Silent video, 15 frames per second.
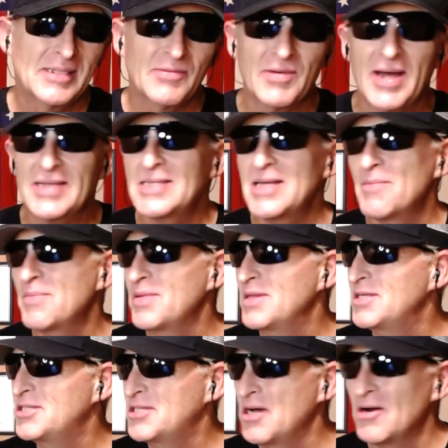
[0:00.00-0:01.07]
when I step in the
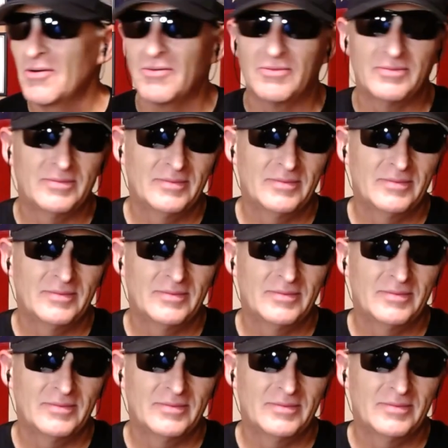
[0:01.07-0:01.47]
jungle,